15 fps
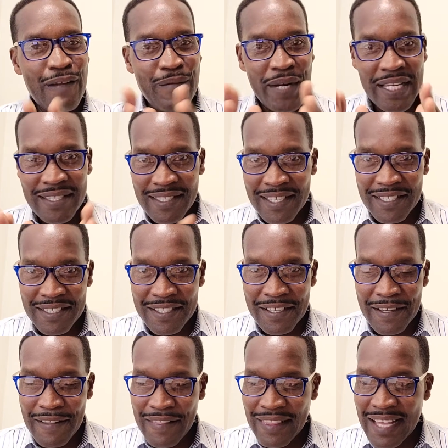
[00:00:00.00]
my
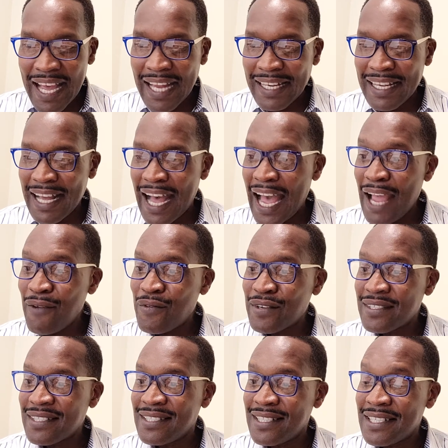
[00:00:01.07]
sister, that I
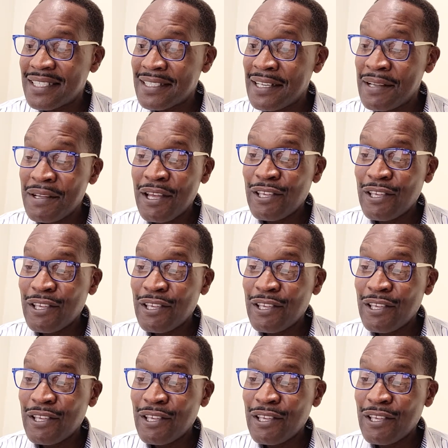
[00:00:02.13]
was just,